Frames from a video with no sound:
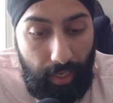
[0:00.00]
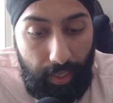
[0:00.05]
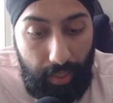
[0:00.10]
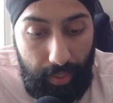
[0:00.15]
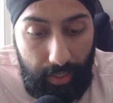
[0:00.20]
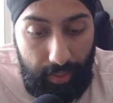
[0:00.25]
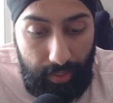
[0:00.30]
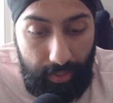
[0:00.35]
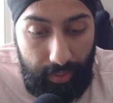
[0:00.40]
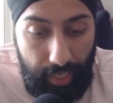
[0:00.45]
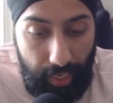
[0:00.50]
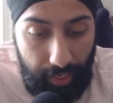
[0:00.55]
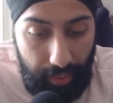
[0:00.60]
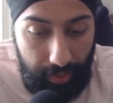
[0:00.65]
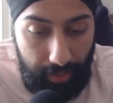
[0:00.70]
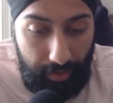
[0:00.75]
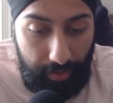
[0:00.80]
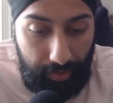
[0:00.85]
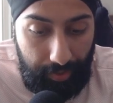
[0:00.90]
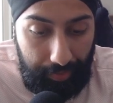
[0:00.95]
The
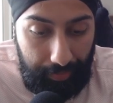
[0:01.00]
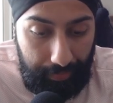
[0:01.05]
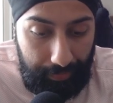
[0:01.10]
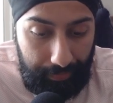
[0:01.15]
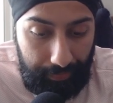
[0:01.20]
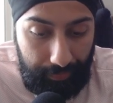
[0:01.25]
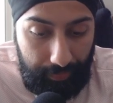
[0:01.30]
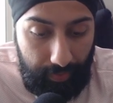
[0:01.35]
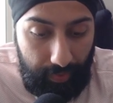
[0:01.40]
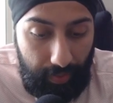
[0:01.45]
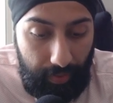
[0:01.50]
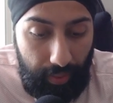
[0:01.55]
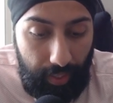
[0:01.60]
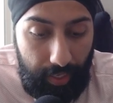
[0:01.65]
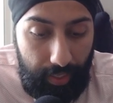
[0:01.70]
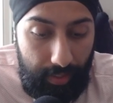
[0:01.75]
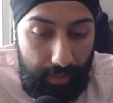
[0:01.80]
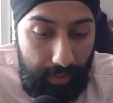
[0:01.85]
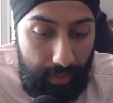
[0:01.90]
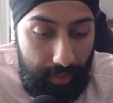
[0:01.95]
second
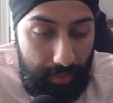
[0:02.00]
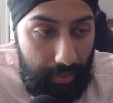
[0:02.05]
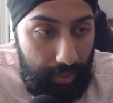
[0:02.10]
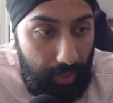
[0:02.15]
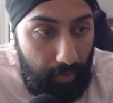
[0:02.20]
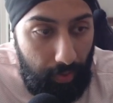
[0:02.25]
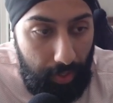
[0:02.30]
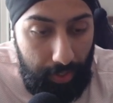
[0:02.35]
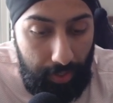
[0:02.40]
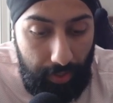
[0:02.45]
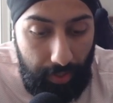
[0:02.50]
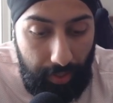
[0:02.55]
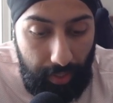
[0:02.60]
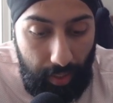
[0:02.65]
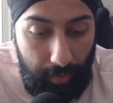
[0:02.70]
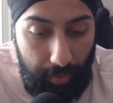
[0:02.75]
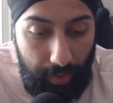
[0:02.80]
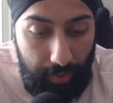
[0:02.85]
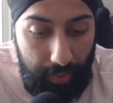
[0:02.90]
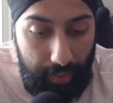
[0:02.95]
lens I want you to think
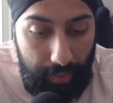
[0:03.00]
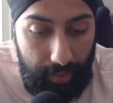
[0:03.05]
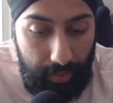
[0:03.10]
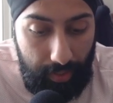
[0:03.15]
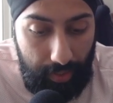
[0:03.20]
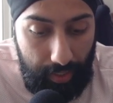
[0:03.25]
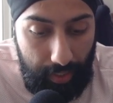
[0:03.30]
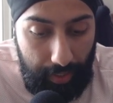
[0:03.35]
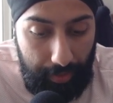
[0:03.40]
about is